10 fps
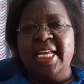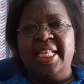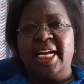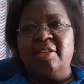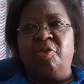it
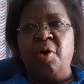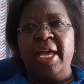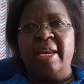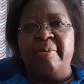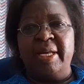has 4
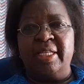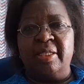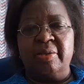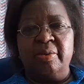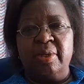
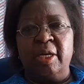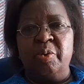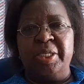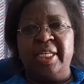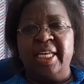elements. And we
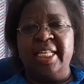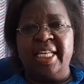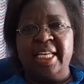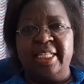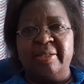say it
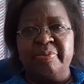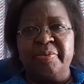is